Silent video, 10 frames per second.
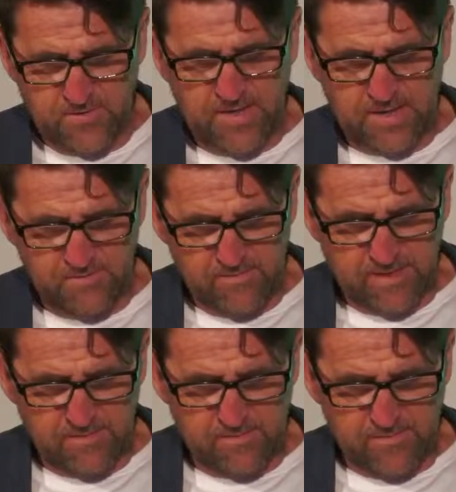that
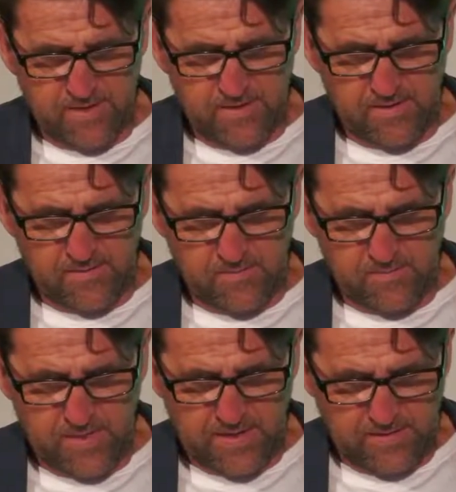the
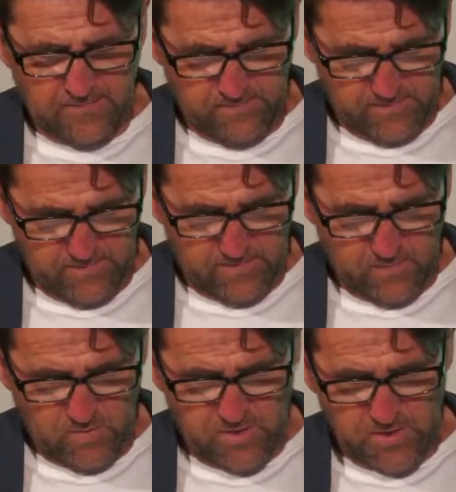
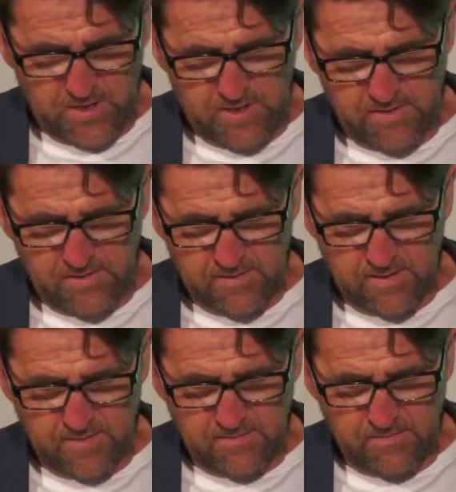PAYG
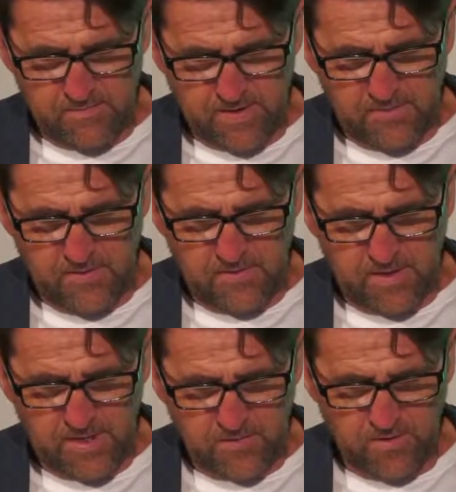W
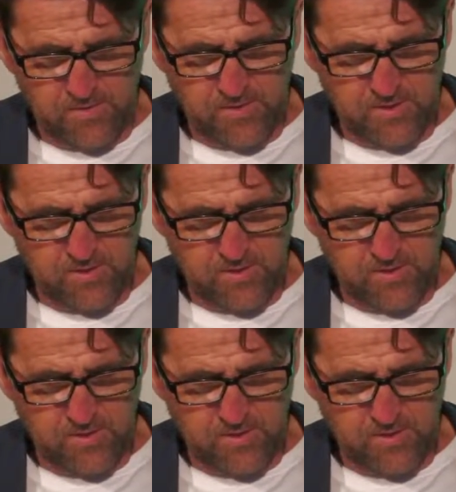cash flow boost and